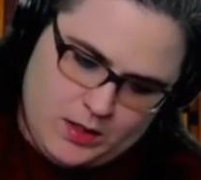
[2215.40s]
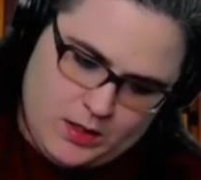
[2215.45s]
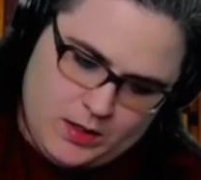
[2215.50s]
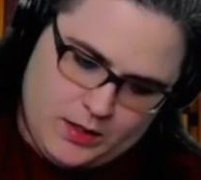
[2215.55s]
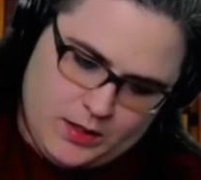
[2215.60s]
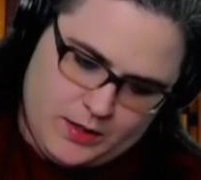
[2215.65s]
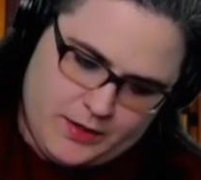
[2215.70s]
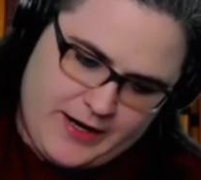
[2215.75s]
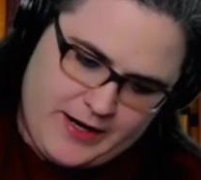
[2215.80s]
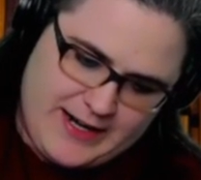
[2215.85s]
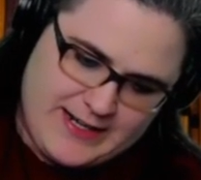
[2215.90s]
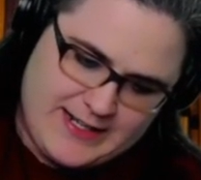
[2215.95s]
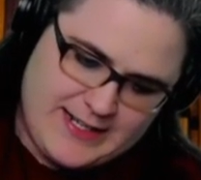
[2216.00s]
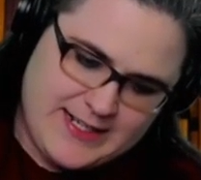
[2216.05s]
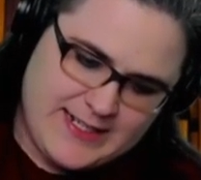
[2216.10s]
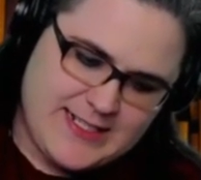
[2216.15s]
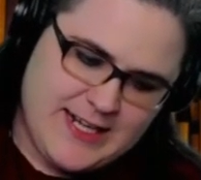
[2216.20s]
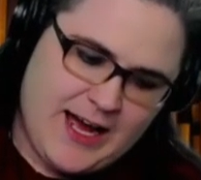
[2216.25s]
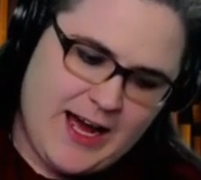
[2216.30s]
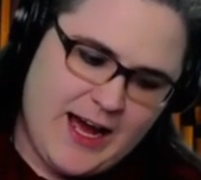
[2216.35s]
All right.
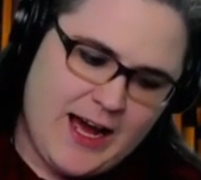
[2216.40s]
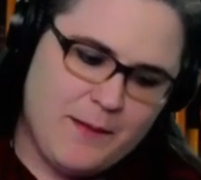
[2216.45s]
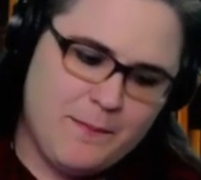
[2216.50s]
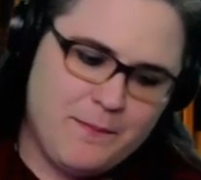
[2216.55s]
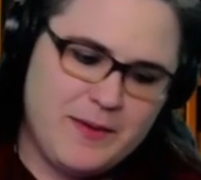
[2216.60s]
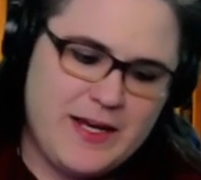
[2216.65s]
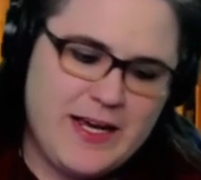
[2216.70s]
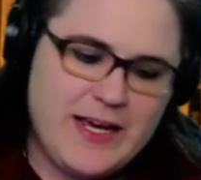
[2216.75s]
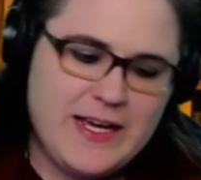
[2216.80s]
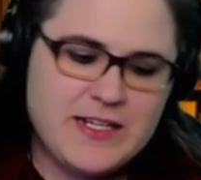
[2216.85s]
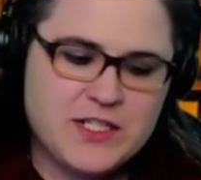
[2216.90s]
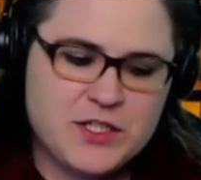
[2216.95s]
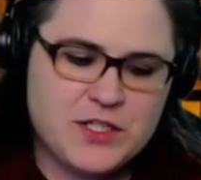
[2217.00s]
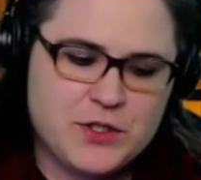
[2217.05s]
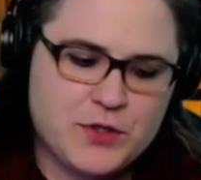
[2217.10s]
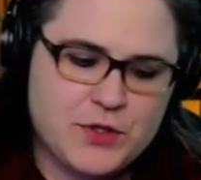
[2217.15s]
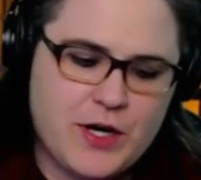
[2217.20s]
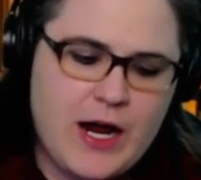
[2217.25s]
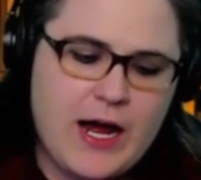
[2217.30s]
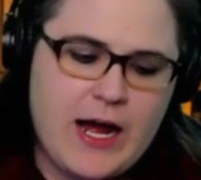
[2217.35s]
Tom began to
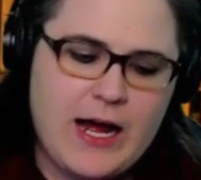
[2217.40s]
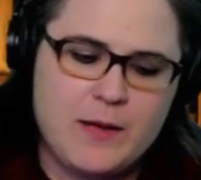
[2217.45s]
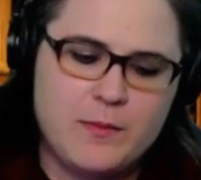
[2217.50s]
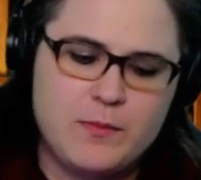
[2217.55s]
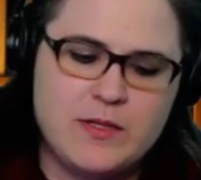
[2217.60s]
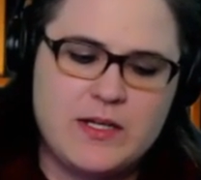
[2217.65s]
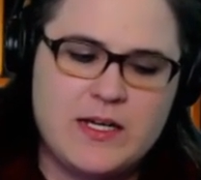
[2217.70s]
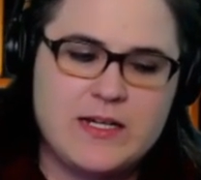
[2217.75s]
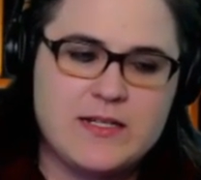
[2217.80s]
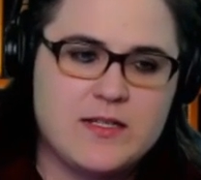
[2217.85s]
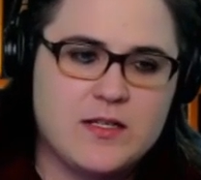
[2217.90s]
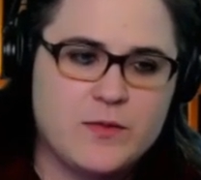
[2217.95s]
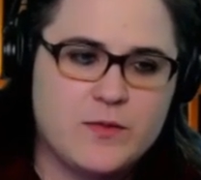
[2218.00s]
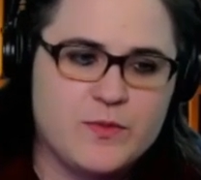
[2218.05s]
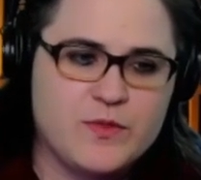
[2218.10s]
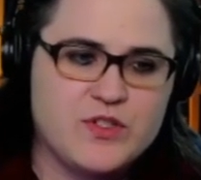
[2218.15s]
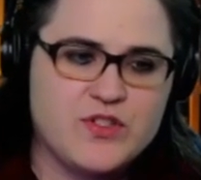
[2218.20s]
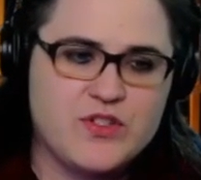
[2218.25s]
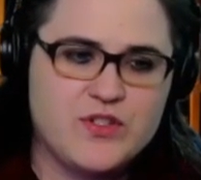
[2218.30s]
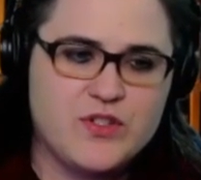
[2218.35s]
cry because he
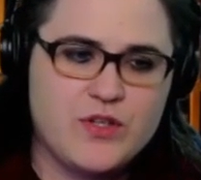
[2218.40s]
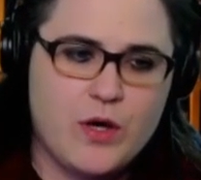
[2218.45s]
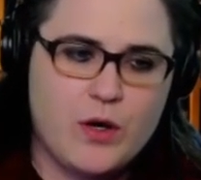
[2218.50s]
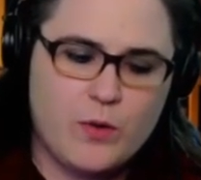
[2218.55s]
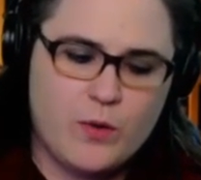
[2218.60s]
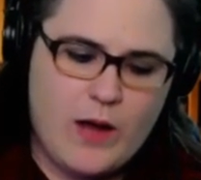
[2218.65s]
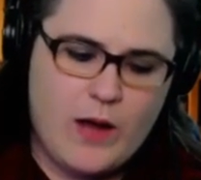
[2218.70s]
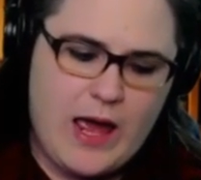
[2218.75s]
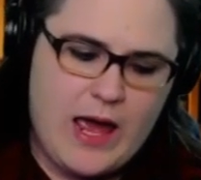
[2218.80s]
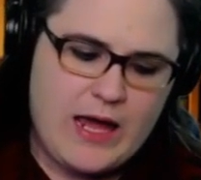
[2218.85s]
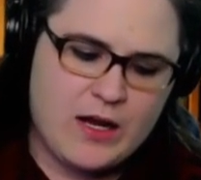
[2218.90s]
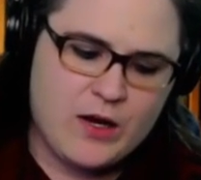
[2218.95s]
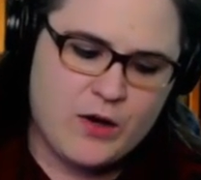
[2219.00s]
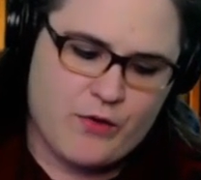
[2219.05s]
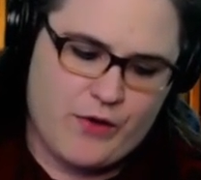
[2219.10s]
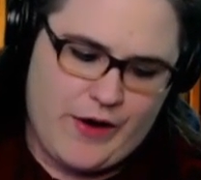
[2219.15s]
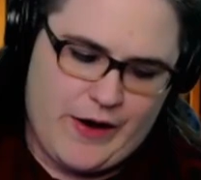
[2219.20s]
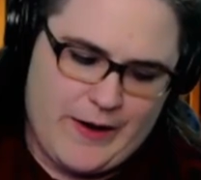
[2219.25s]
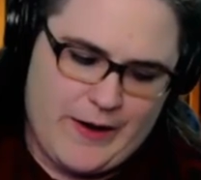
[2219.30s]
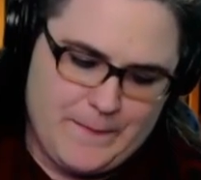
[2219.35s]
was so
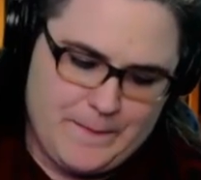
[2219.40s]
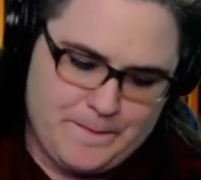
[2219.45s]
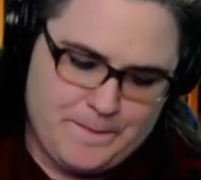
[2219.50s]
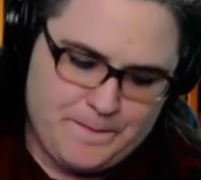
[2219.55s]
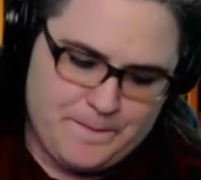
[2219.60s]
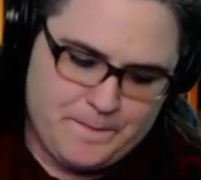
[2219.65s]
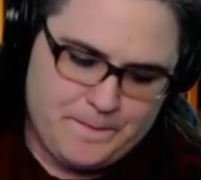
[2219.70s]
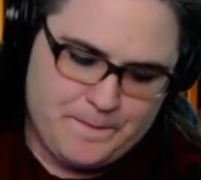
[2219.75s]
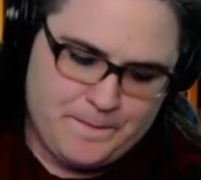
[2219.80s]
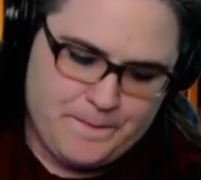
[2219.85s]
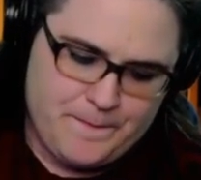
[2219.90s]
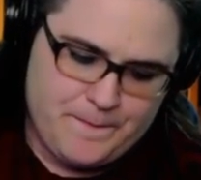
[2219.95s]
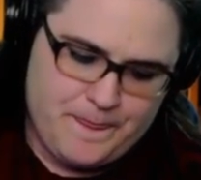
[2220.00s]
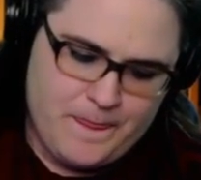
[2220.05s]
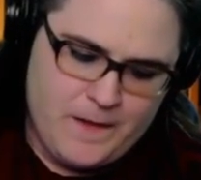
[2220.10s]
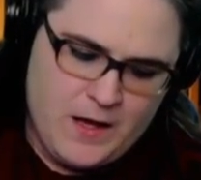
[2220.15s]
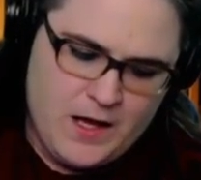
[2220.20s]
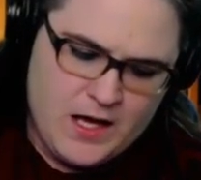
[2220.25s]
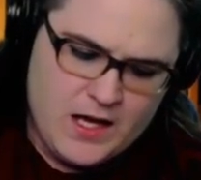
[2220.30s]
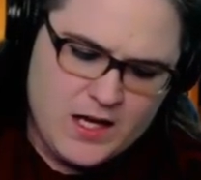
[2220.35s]
angry.
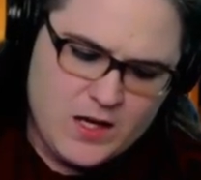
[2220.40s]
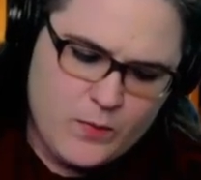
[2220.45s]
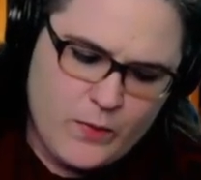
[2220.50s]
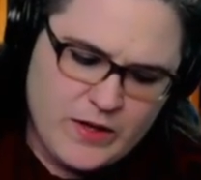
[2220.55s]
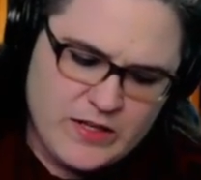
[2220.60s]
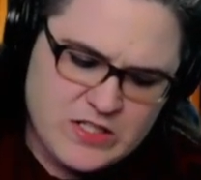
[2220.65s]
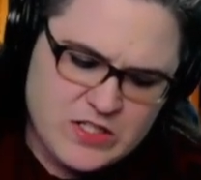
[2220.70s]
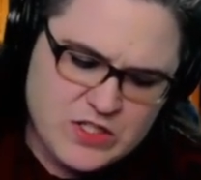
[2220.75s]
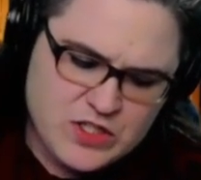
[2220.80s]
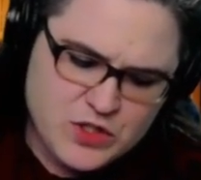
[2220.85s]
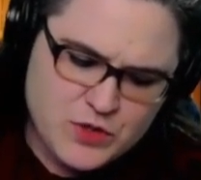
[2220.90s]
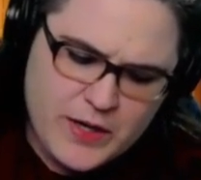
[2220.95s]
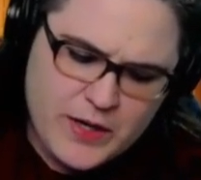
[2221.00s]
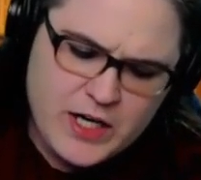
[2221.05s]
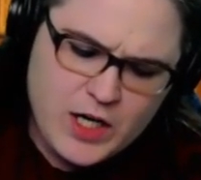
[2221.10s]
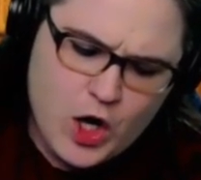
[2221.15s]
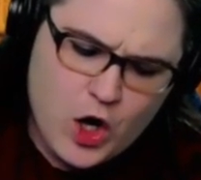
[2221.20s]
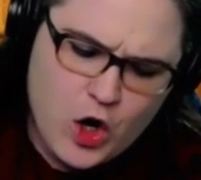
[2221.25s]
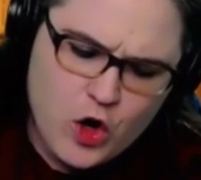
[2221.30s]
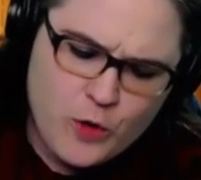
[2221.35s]
He went
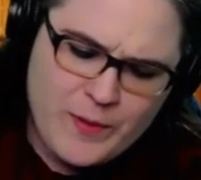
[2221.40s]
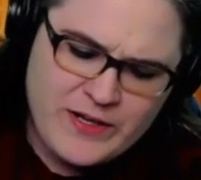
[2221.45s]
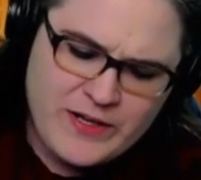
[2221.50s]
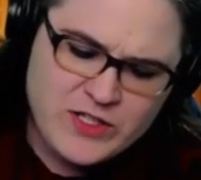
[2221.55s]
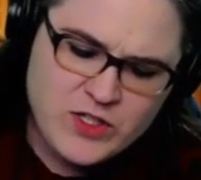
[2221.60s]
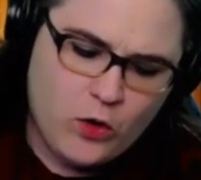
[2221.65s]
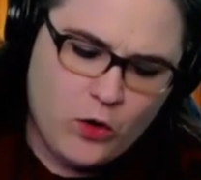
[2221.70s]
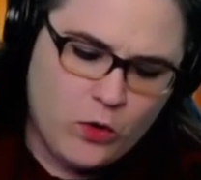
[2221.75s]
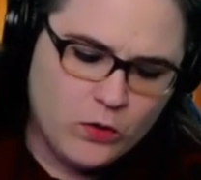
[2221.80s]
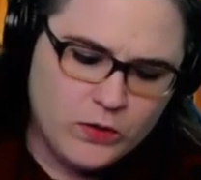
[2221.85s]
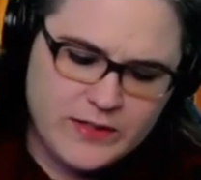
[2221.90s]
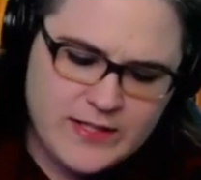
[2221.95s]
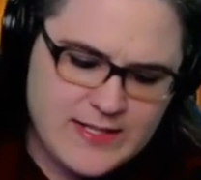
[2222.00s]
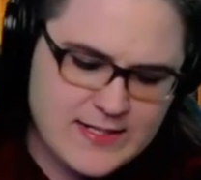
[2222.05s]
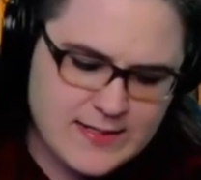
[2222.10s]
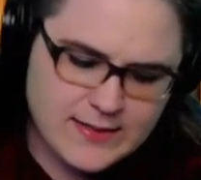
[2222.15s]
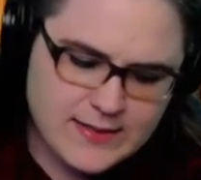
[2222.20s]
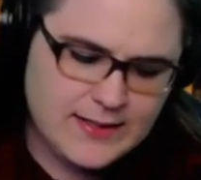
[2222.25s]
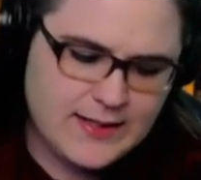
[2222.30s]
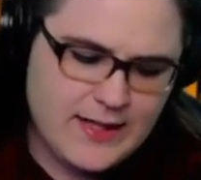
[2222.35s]
straight home and told
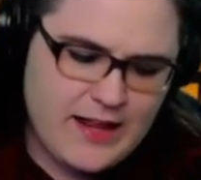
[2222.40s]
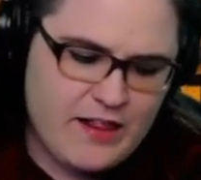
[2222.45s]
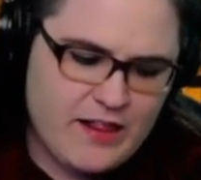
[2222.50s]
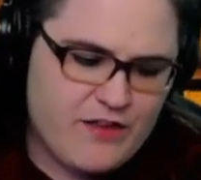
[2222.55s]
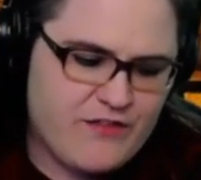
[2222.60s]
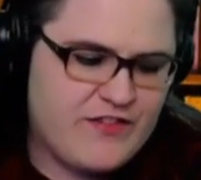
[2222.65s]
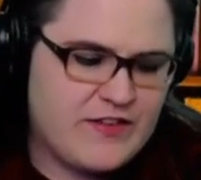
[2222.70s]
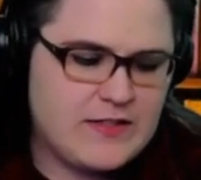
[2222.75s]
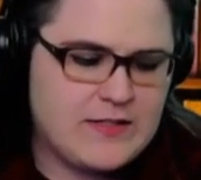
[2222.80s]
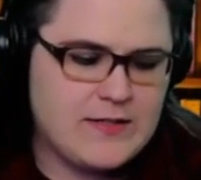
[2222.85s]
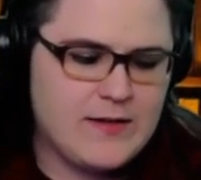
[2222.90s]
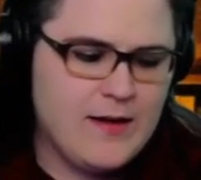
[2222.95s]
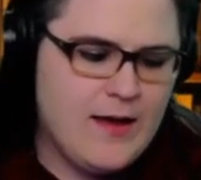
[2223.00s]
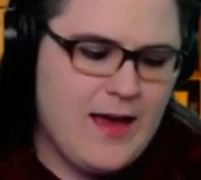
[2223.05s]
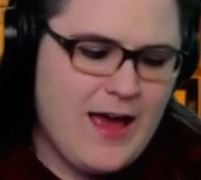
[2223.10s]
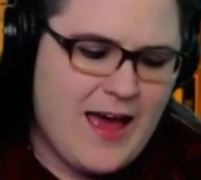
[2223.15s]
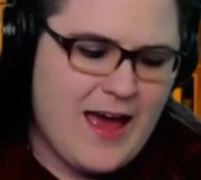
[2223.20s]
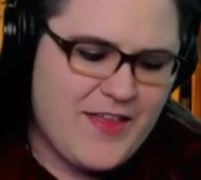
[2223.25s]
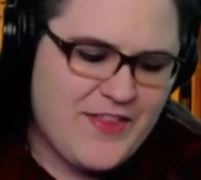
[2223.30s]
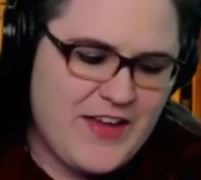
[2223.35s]
his little elephant,
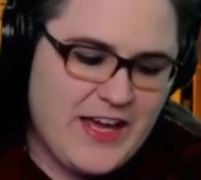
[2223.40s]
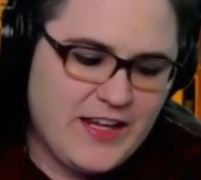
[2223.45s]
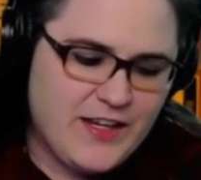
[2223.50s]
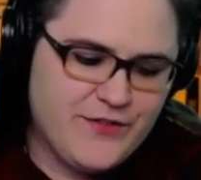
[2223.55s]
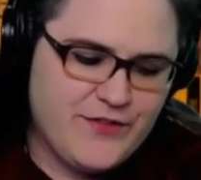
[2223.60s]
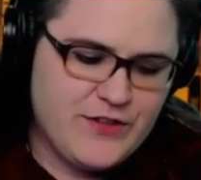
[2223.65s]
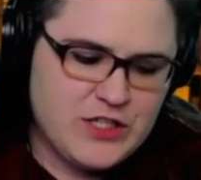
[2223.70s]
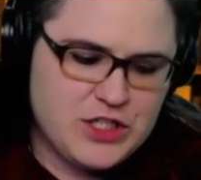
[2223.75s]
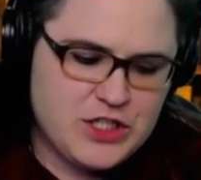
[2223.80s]
and the elephant